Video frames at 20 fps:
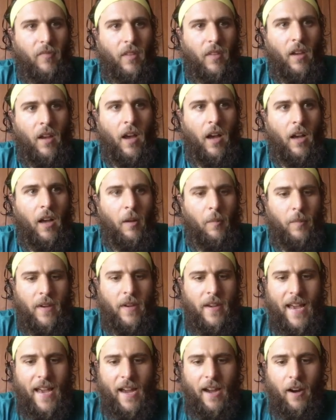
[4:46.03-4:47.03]

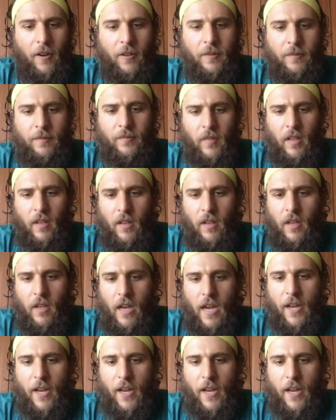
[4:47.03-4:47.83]
Now, I